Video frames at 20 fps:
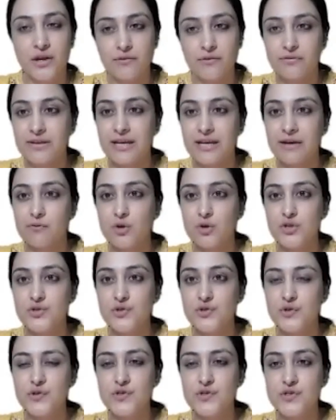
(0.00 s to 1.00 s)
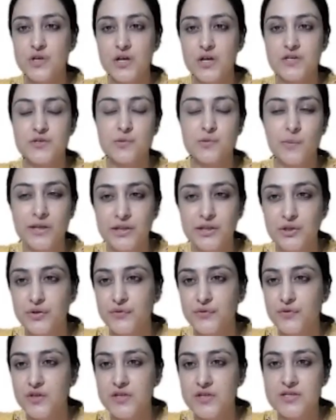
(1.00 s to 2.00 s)
We have also discussed many
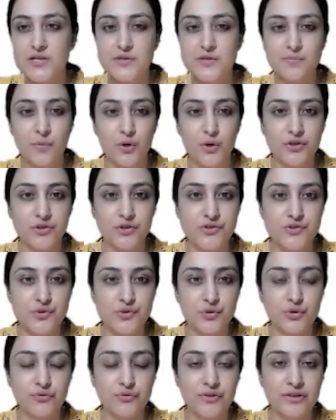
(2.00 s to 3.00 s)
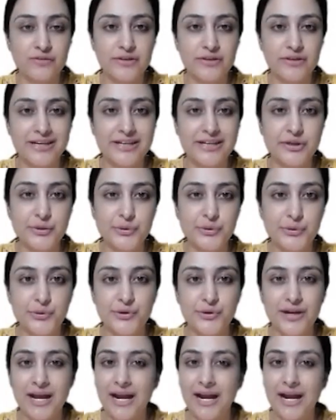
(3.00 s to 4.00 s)
of these as spotters, you know, when we did
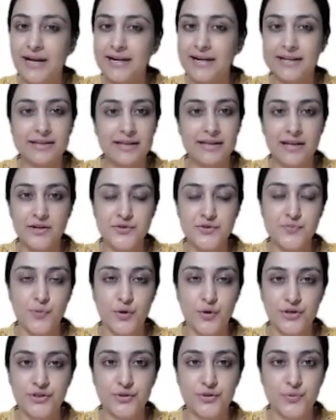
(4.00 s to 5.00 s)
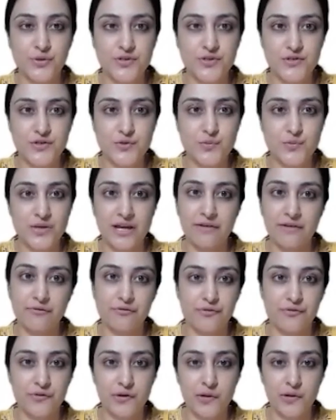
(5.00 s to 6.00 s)
NeuroRad and our spotter quizzes, we have
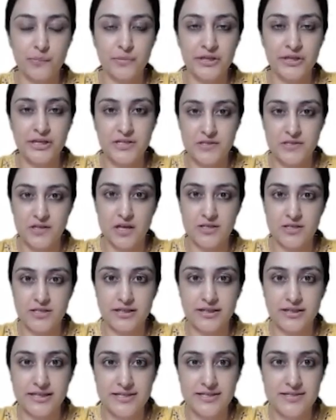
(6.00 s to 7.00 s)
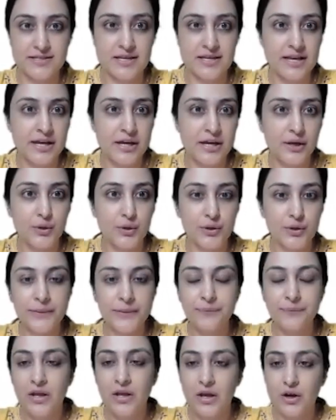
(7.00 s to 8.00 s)
been discussing these. Okay.
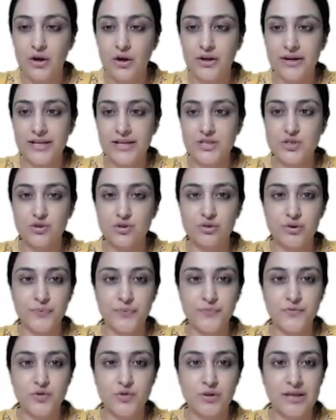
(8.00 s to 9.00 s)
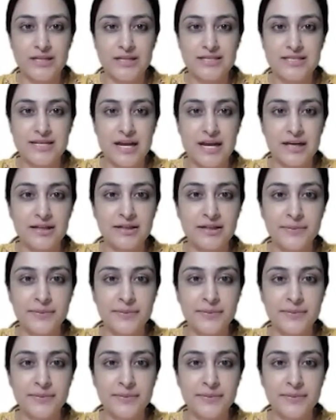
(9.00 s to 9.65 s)
All right. So let's start.